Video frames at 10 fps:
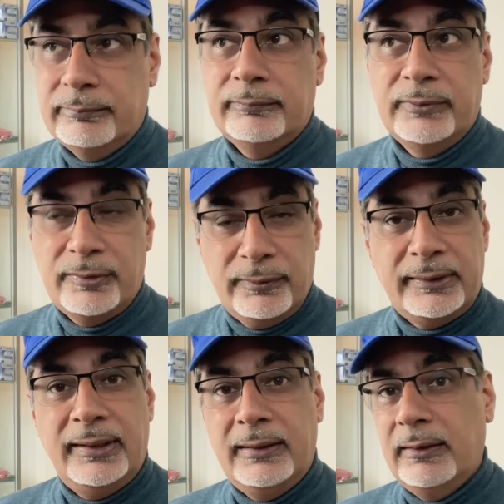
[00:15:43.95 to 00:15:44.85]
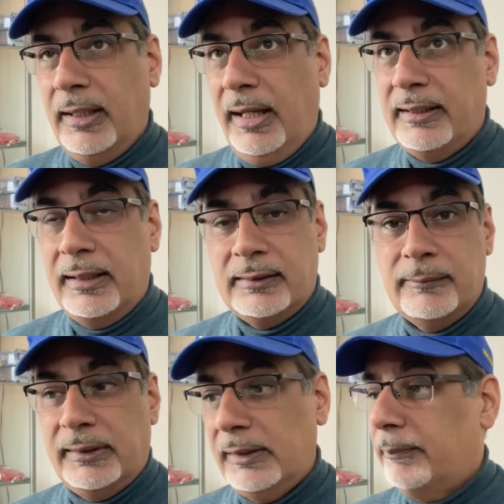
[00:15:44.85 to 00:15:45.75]
restricting and
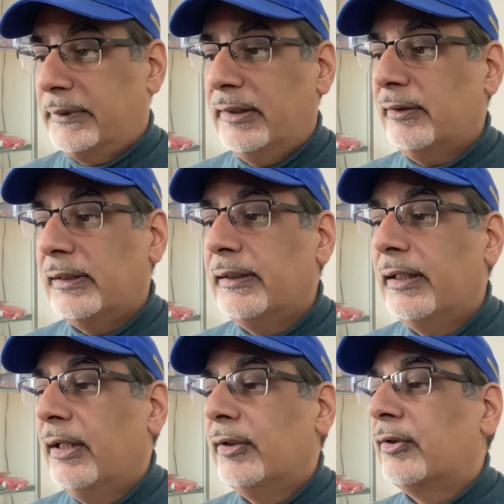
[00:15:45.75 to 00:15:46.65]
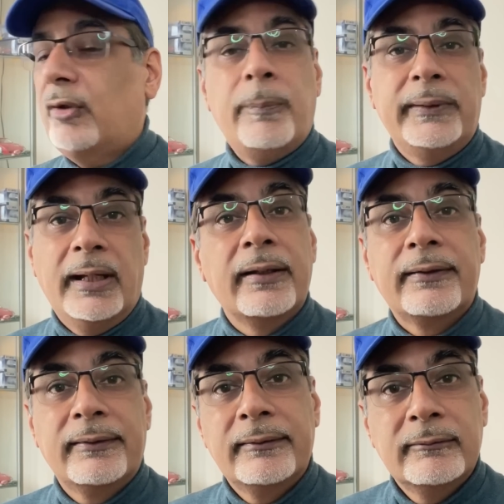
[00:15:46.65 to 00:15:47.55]
ultimately potentially stopping us